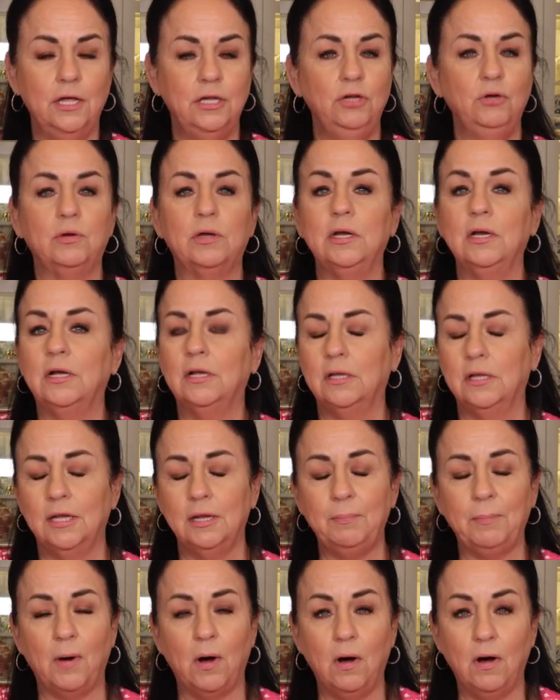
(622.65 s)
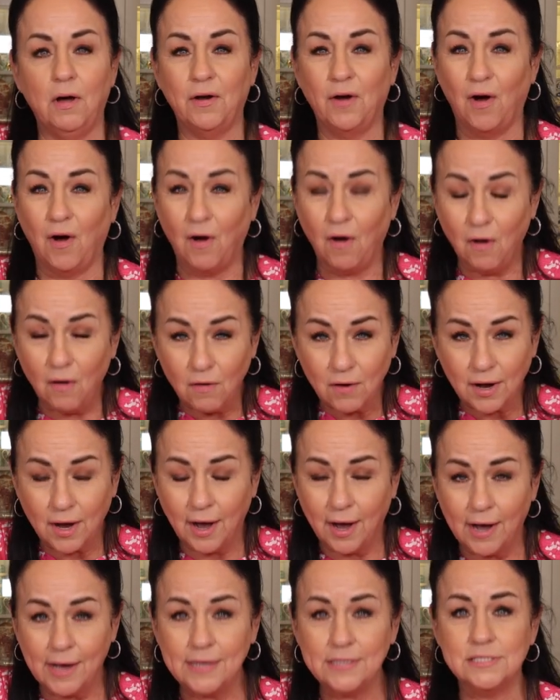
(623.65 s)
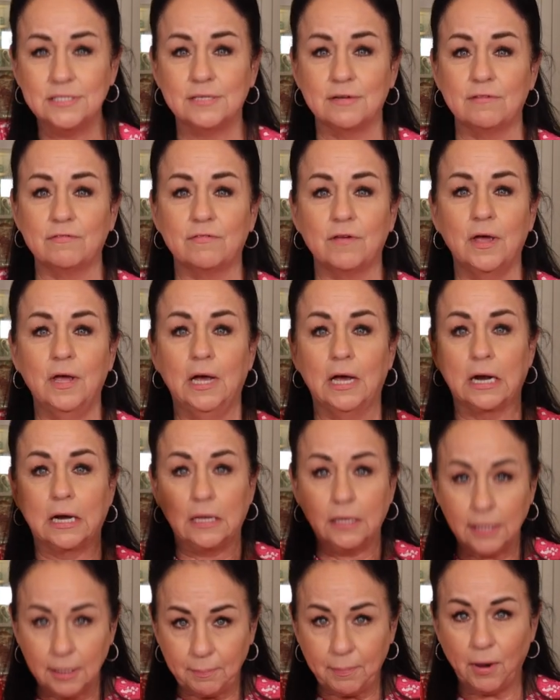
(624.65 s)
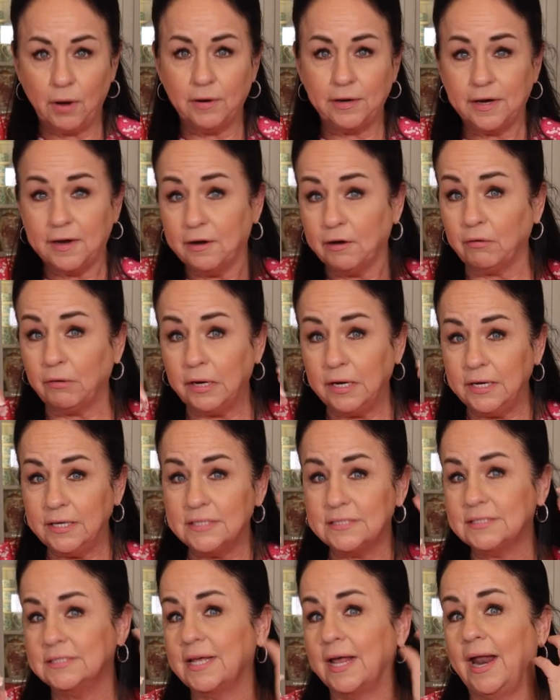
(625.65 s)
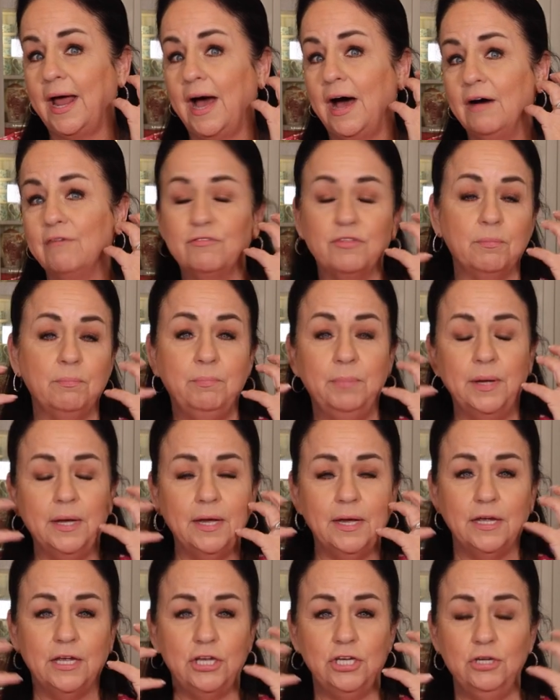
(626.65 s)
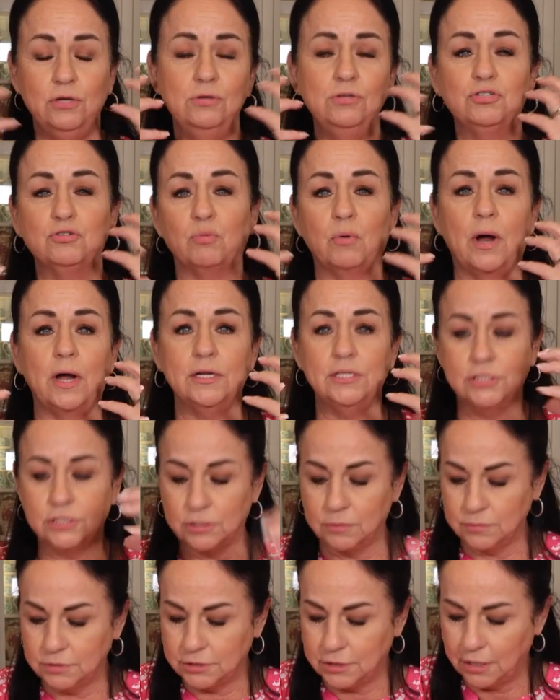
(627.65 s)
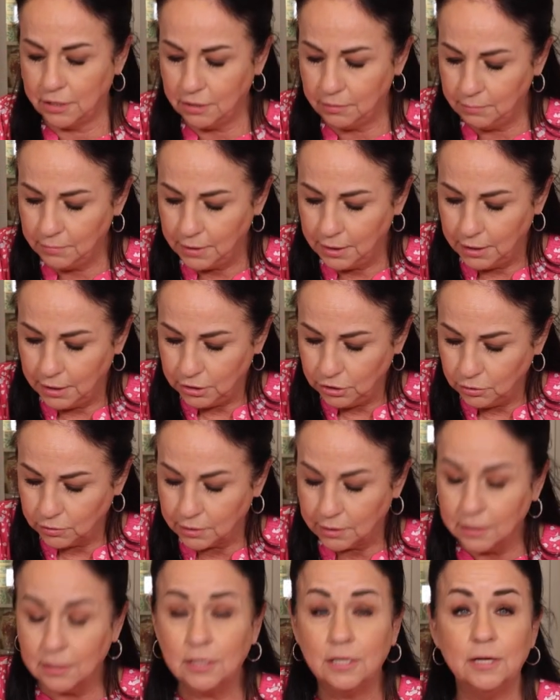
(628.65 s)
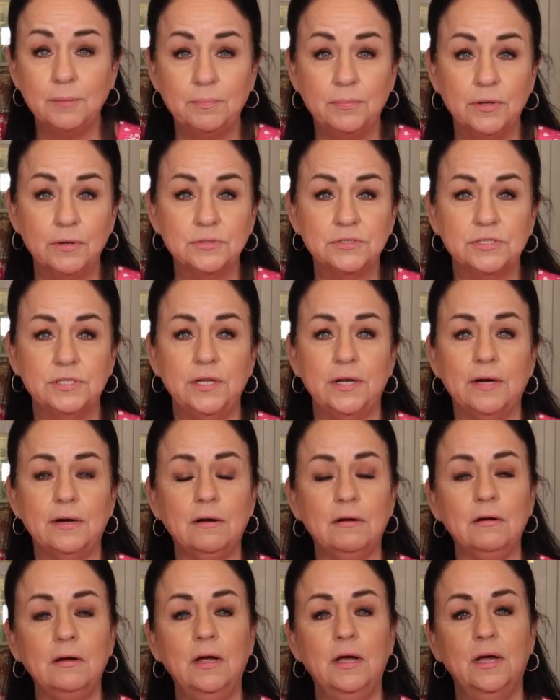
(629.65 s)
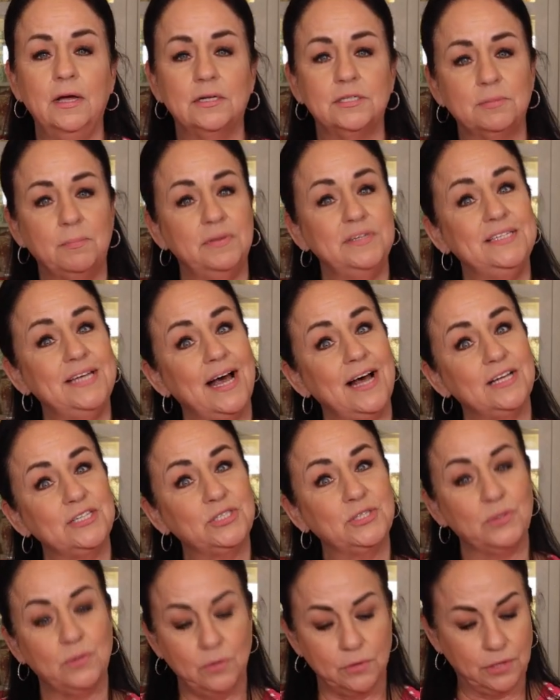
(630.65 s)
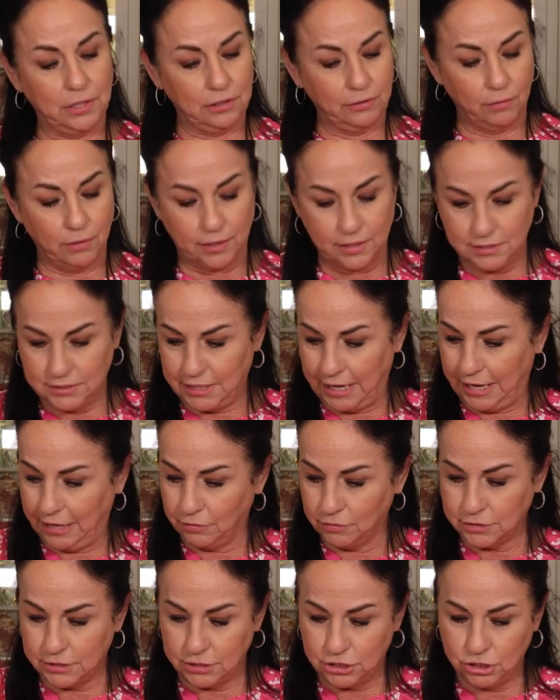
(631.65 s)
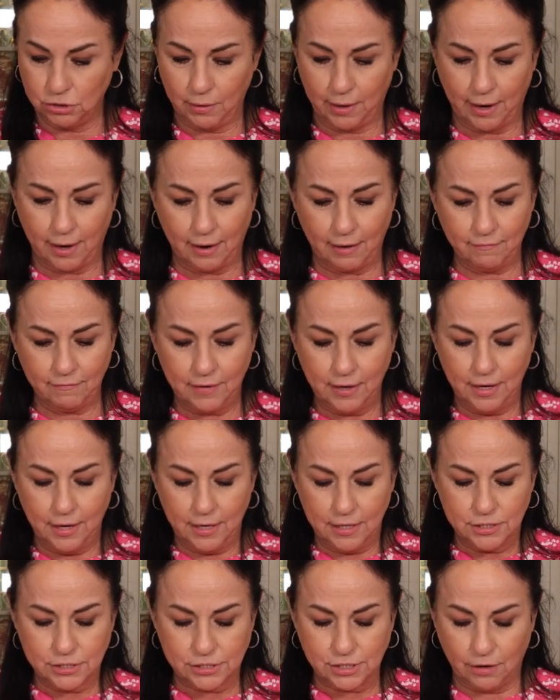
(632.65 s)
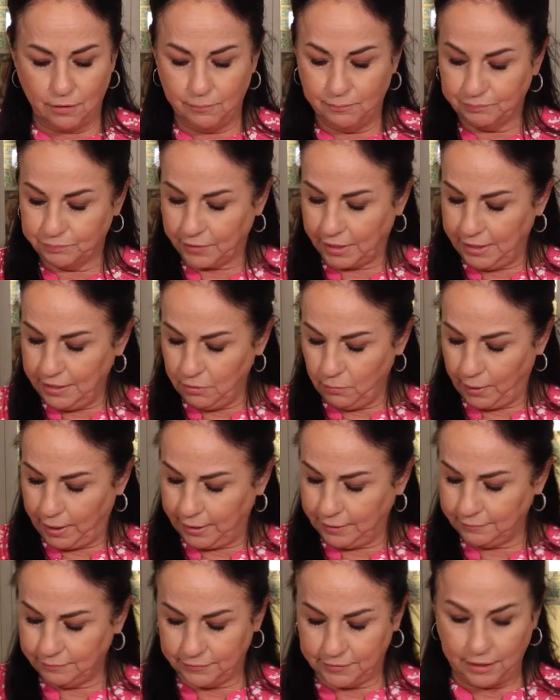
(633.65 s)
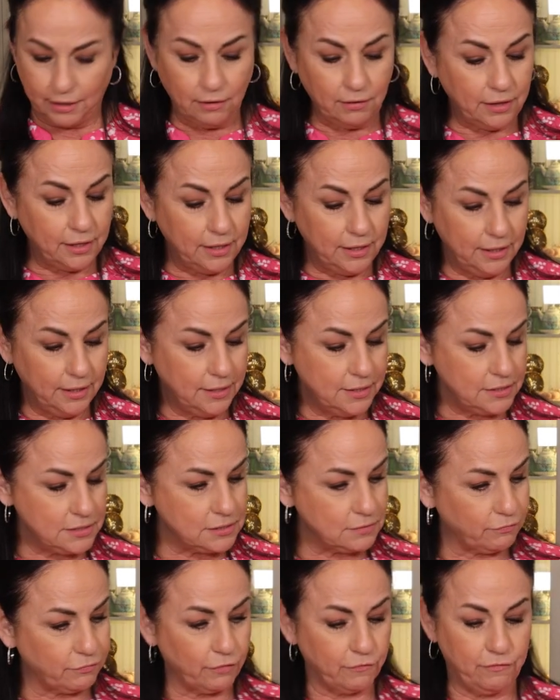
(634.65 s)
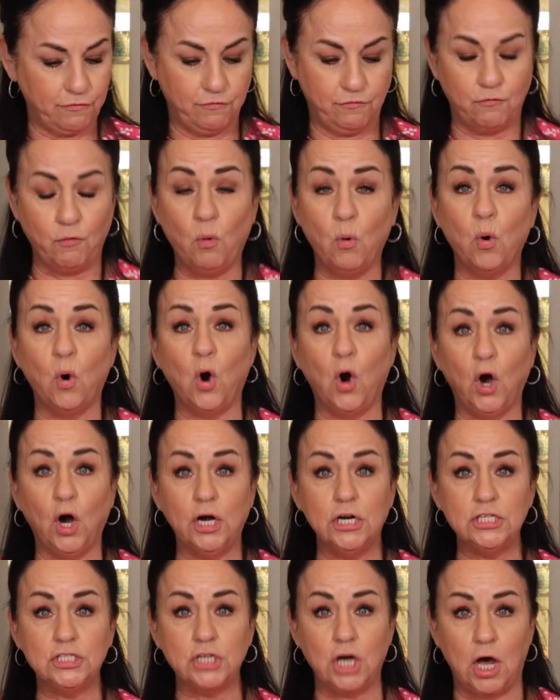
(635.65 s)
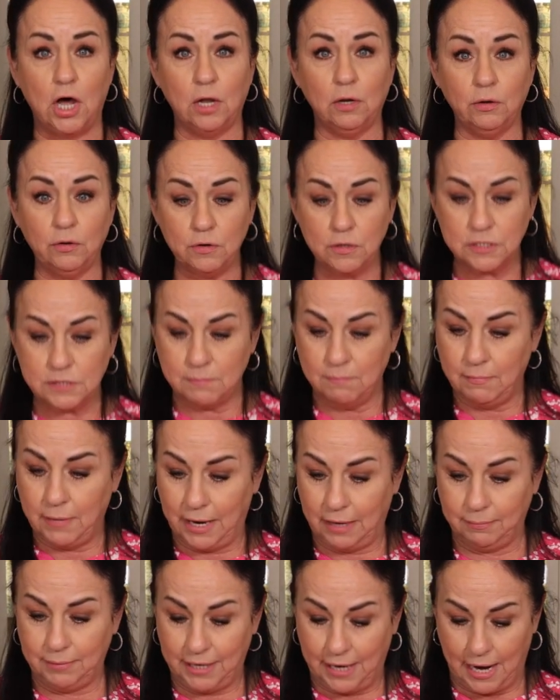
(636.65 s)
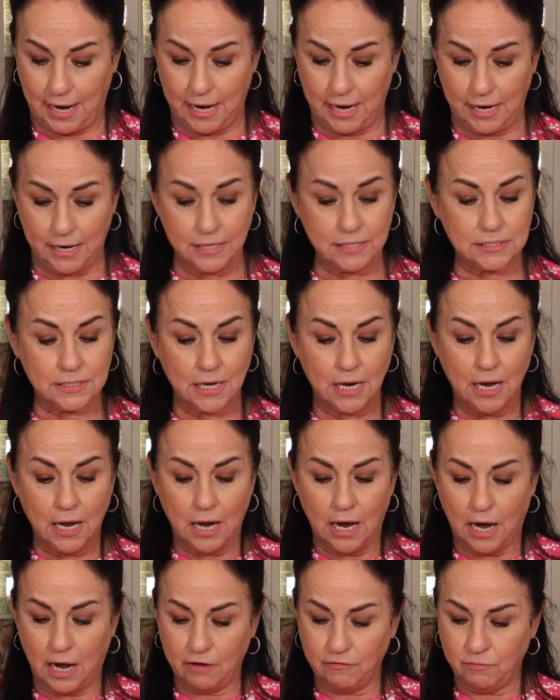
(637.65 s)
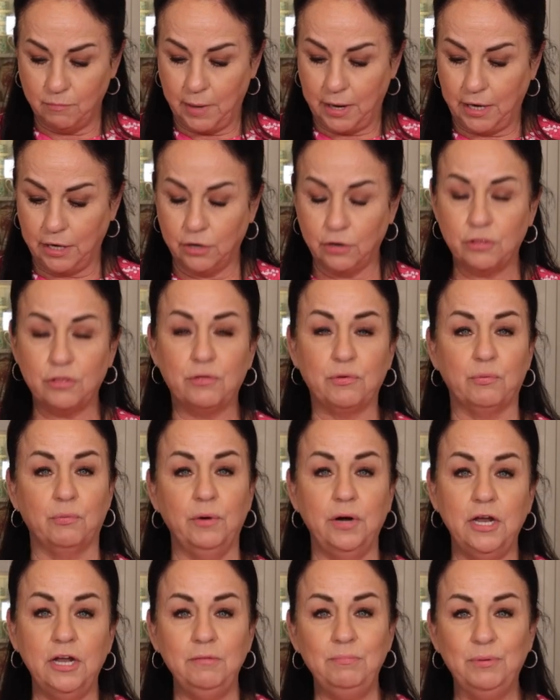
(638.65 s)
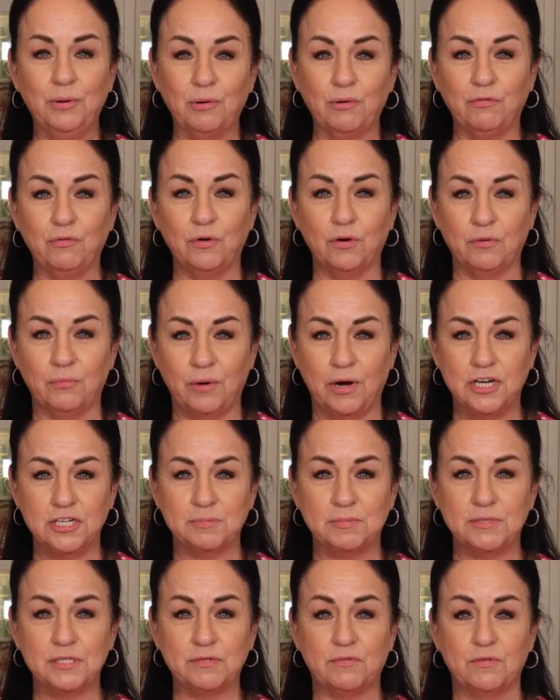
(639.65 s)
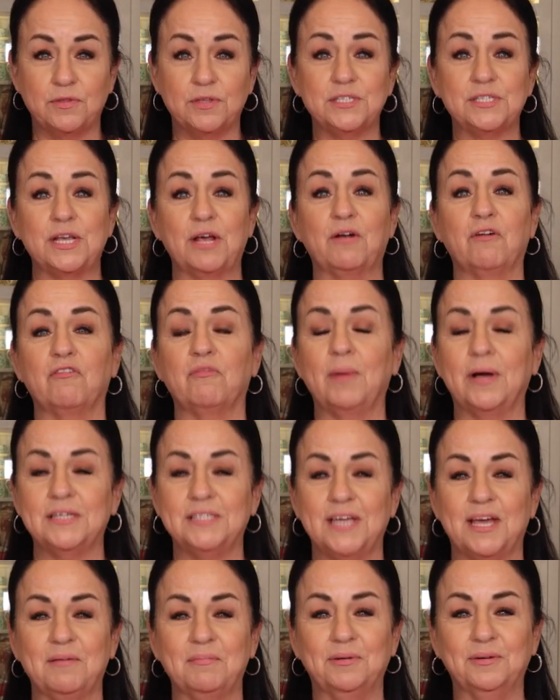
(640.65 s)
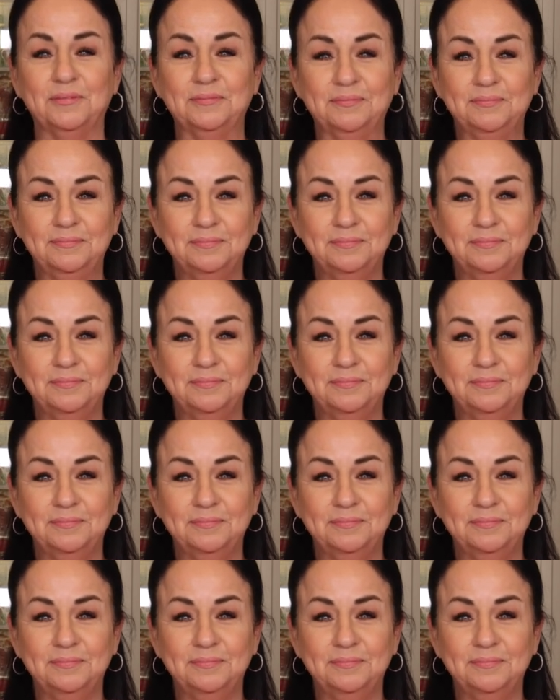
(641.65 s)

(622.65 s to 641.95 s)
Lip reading: You can clip on all kinds of clip-on earrings that have the big, huge rhinestones on them. You can clip those there to bedazzle the little containers that you have. So anyway, there is, for $4, maybe $8, I've made 3 beautiful arrangements for the center of my table.